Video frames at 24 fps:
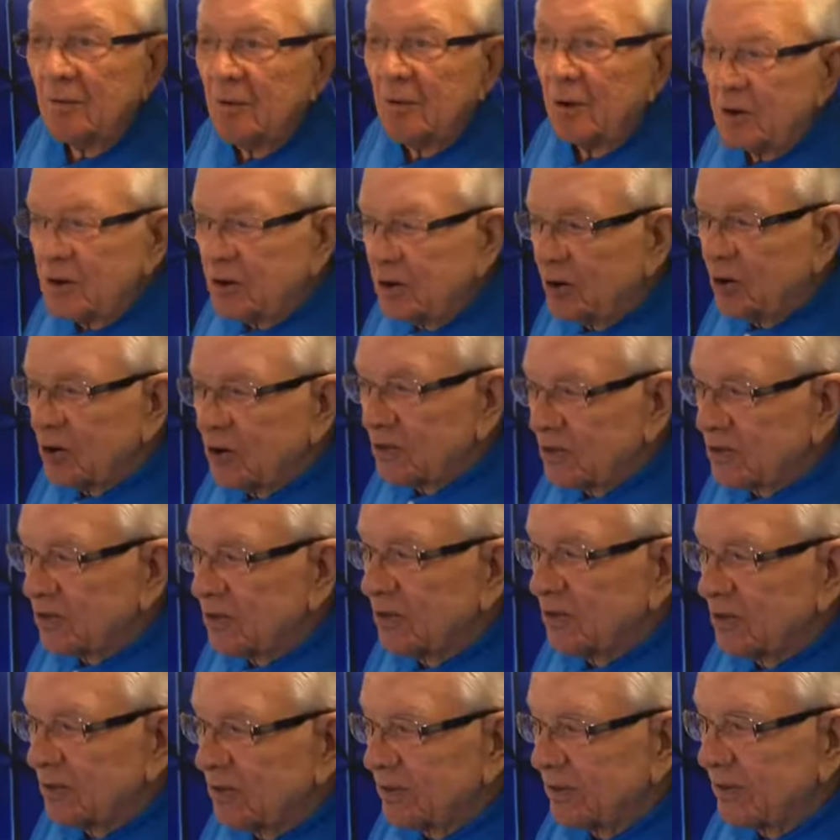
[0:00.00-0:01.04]
when you
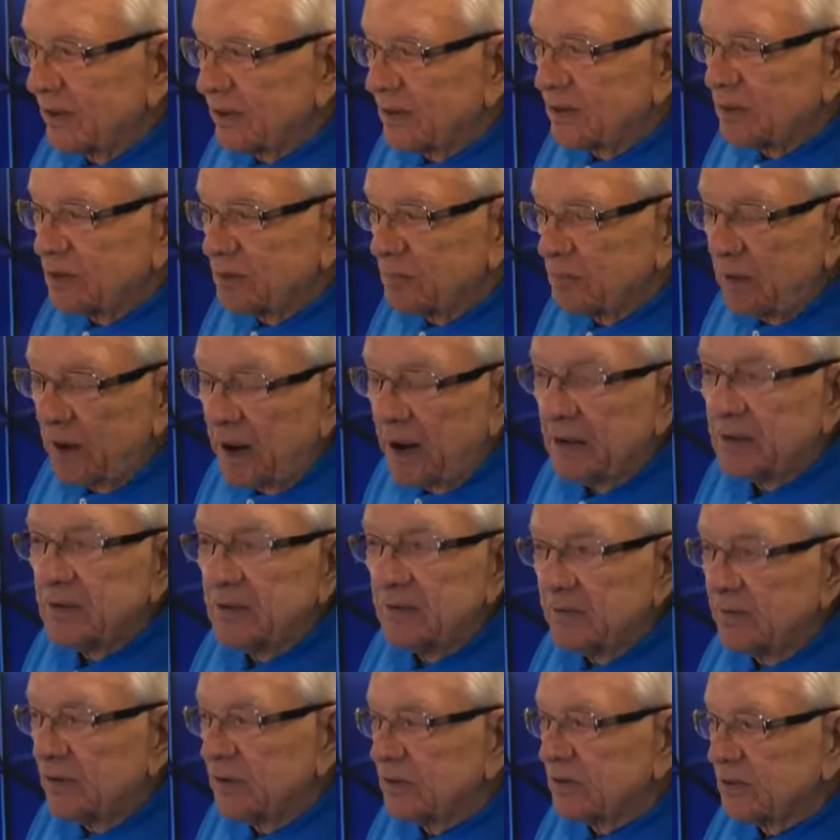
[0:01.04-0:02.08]
consider the
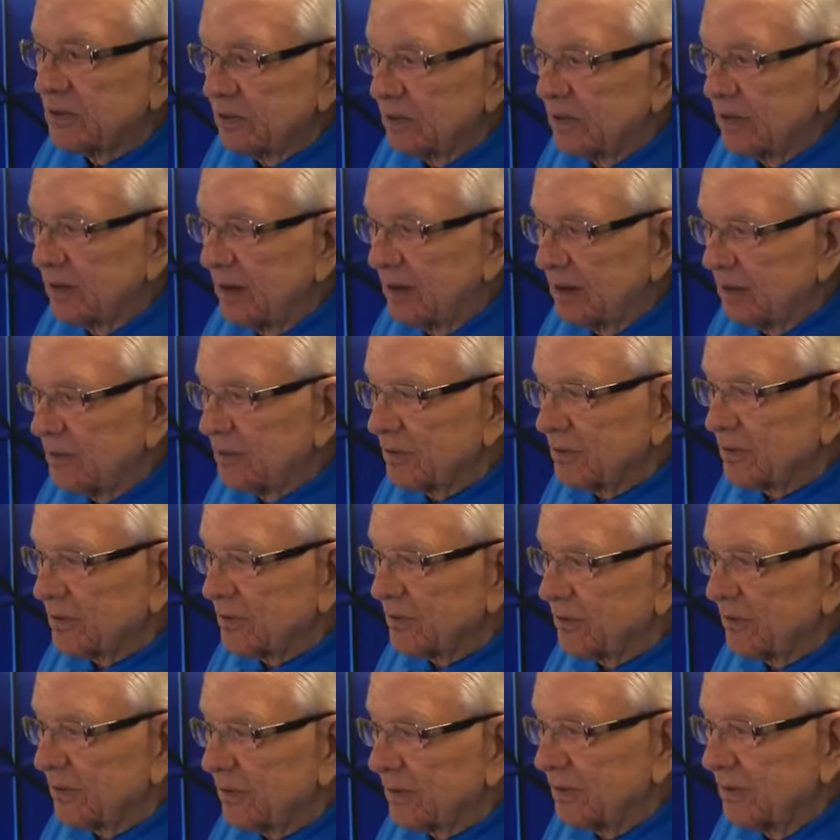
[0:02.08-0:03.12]
expansiveness of the
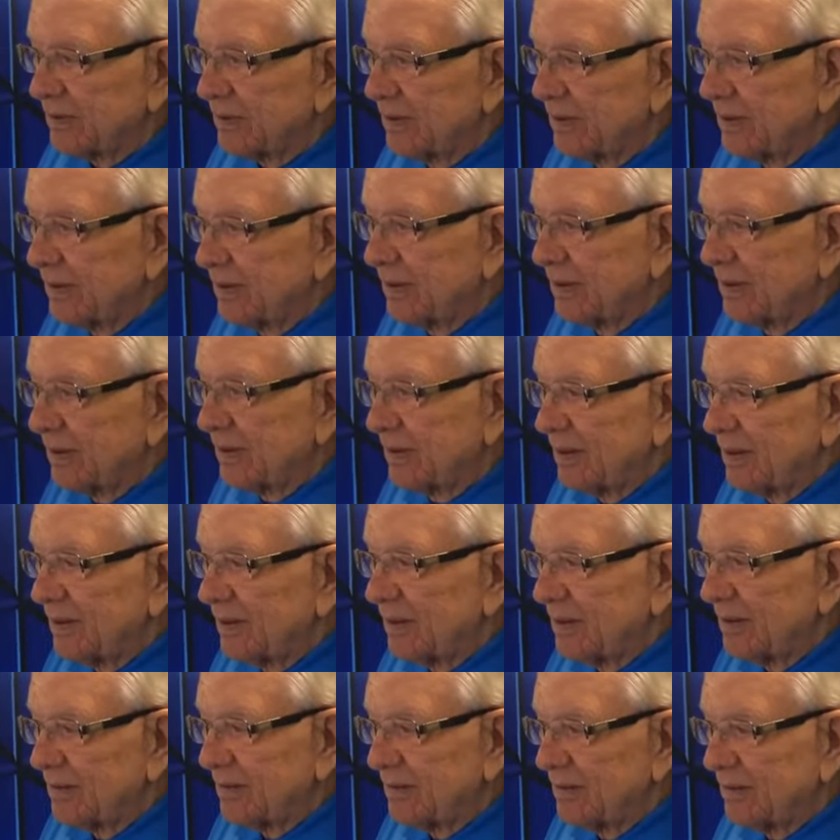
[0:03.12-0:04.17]
atmosphere
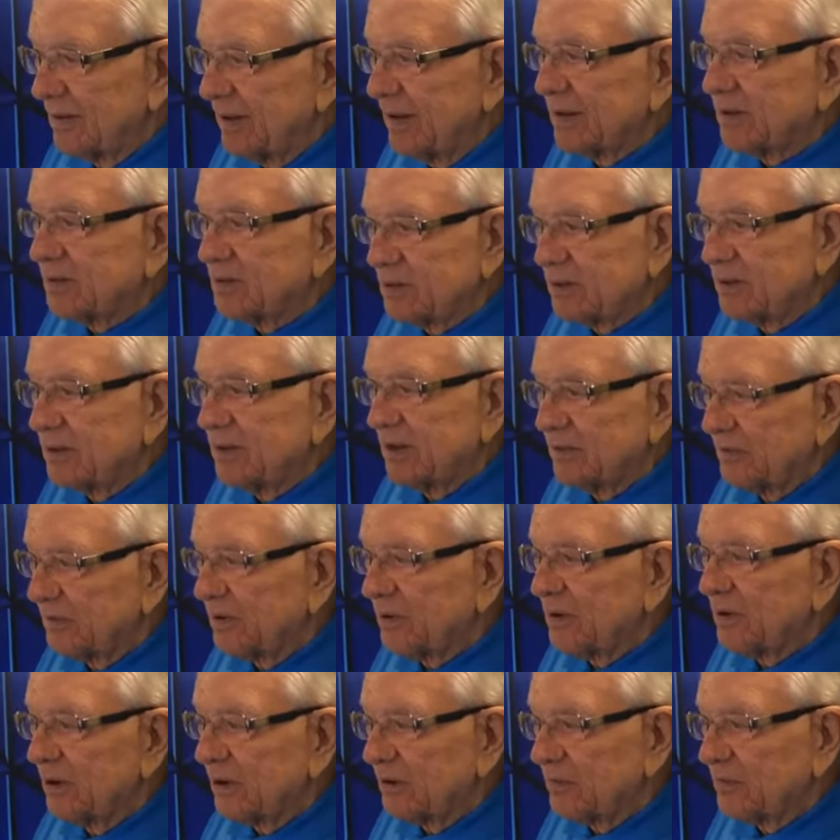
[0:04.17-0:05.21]
it's
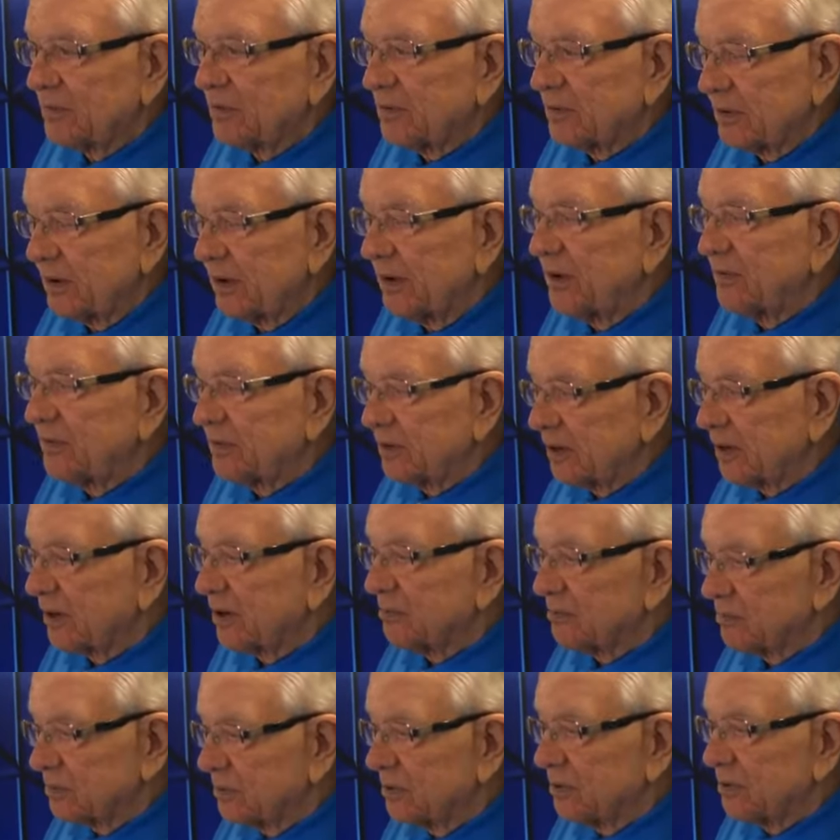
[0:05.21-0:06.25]
difficult for even a
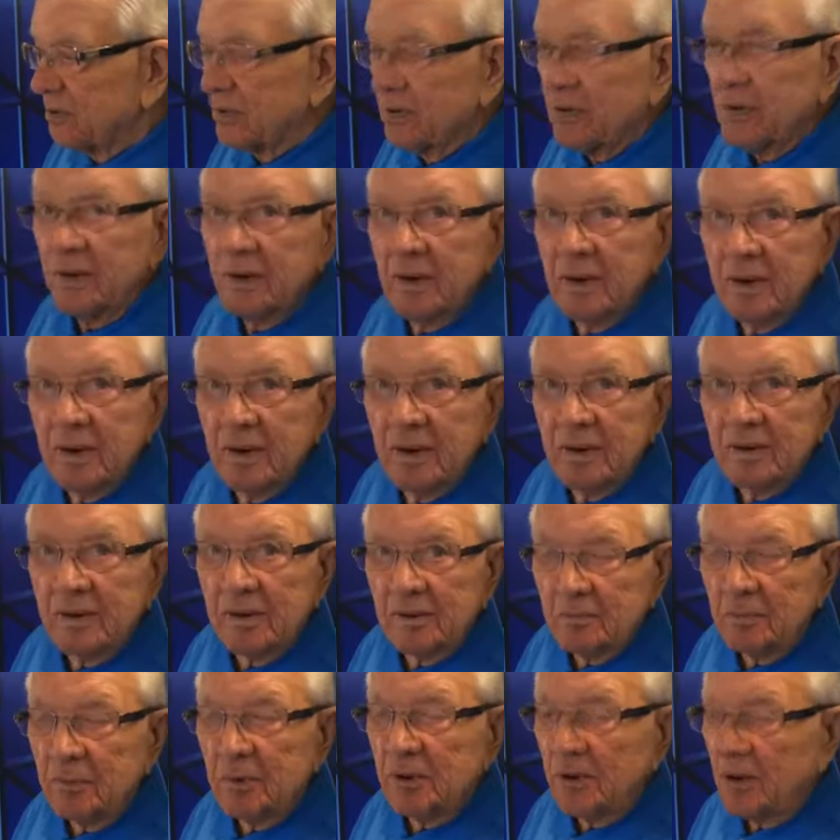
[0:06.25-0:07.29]
computer to
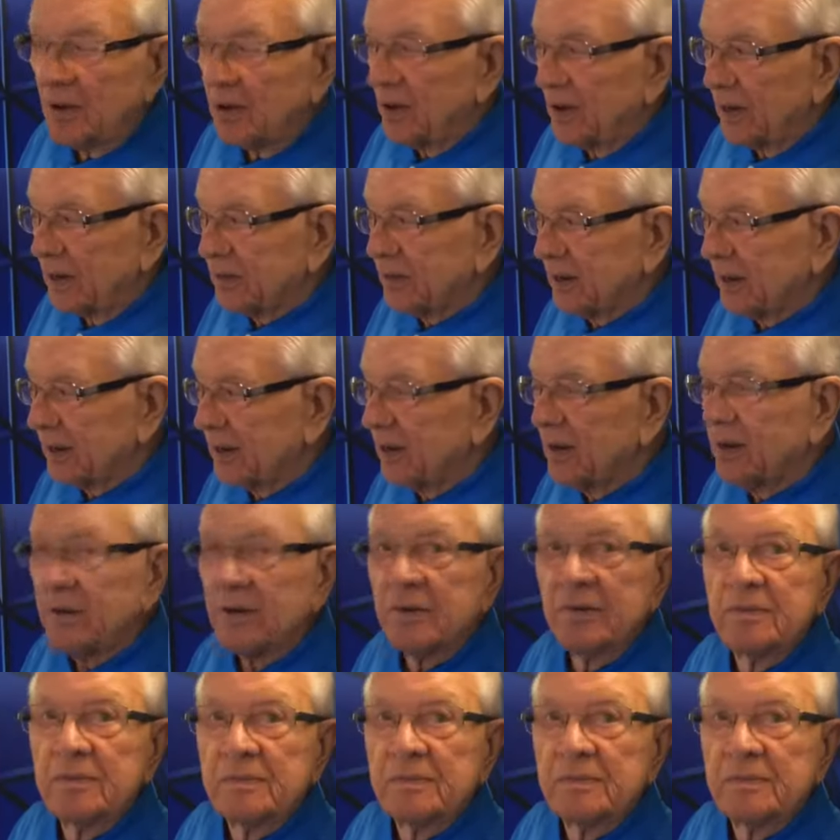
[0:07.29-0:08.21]
put all that together.